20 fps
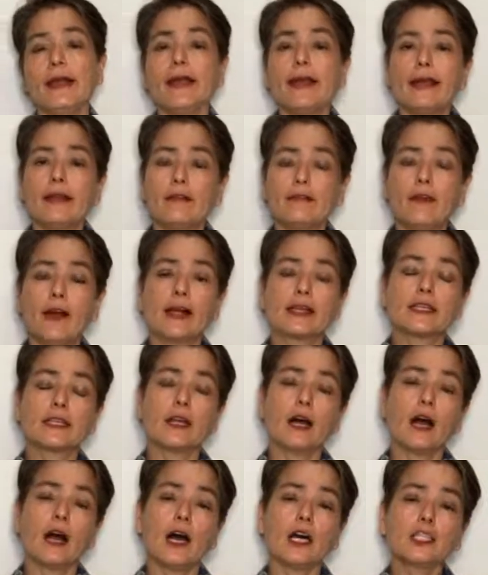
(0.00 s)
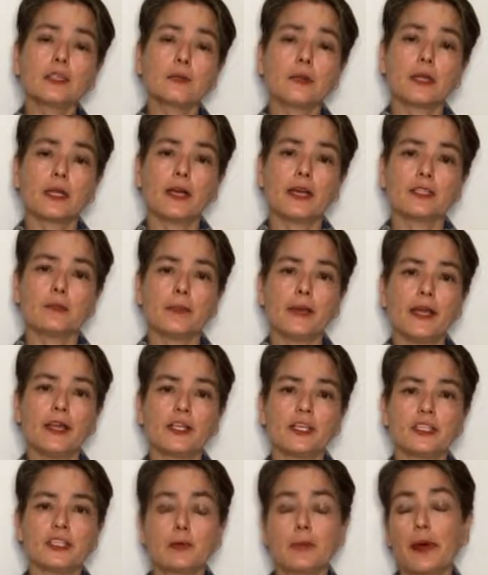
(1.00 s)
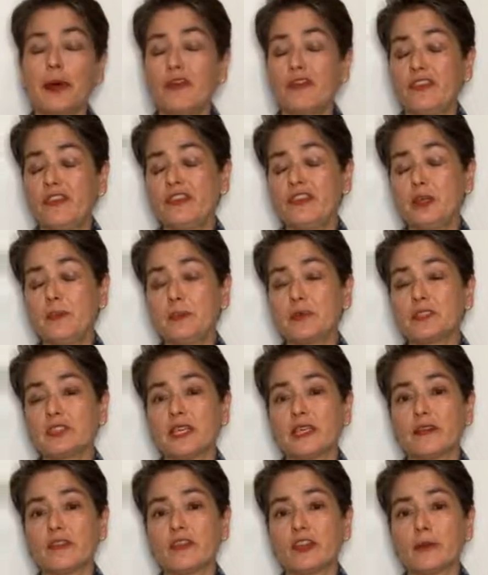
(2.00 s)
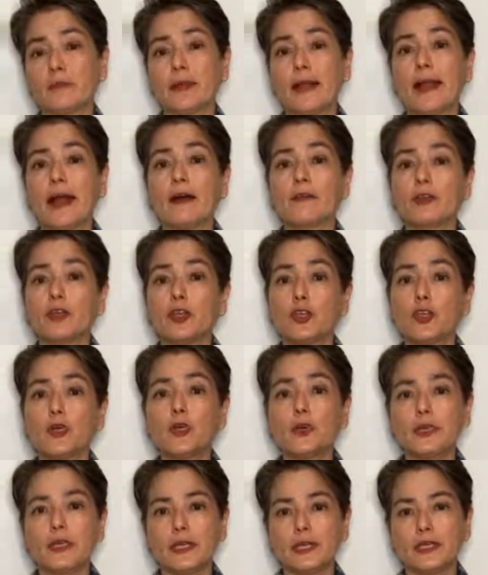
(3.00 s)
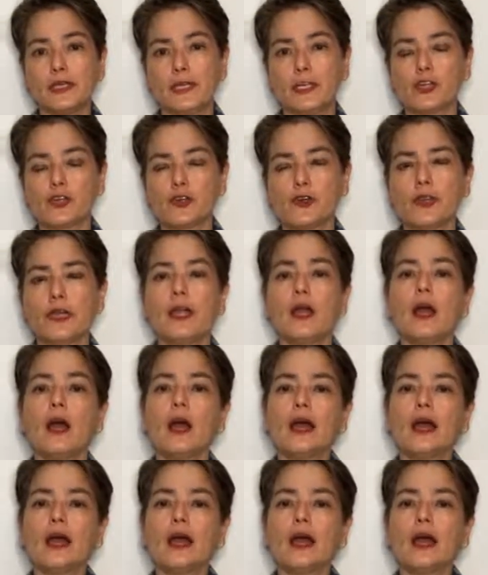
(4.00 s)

And in fact, in hospitalized patients, about 50% of them that have acute kidney injury,